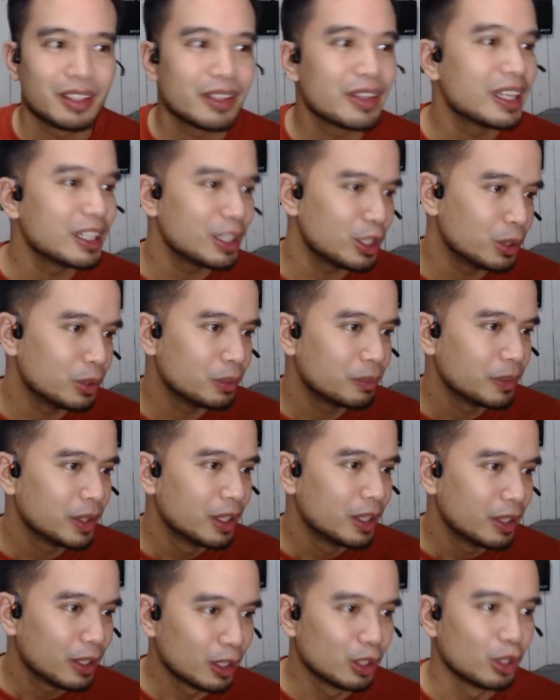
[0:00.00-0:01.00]
Oh, thank you,
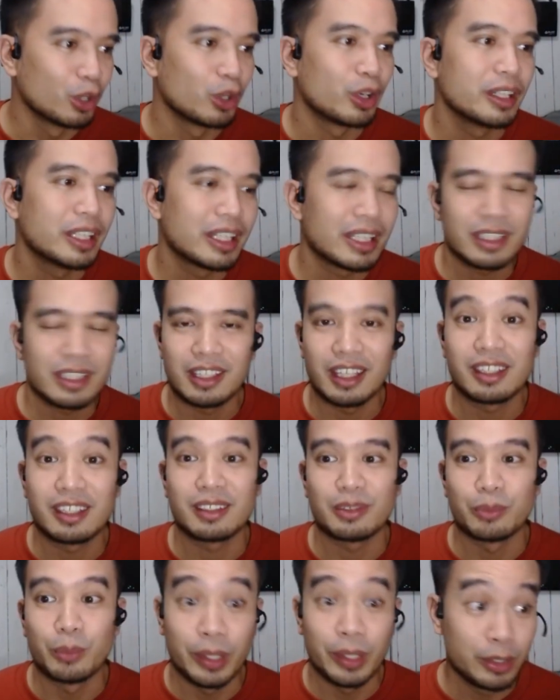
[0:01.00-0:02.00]
Gloria.
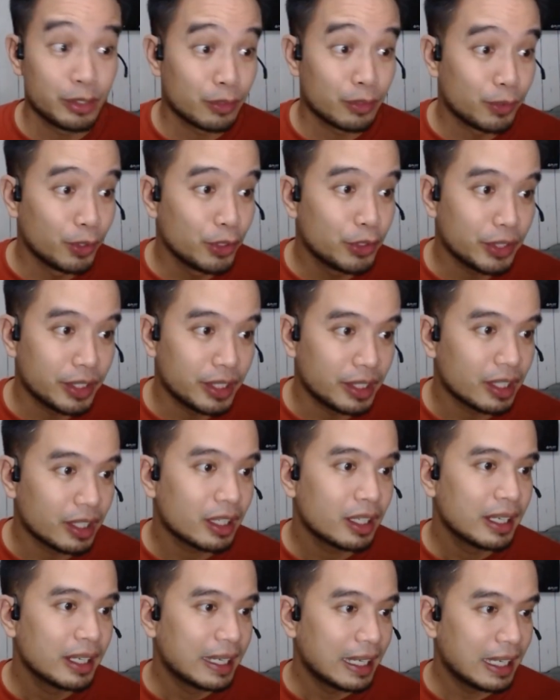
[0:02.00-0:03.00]
That's wonderful to hear.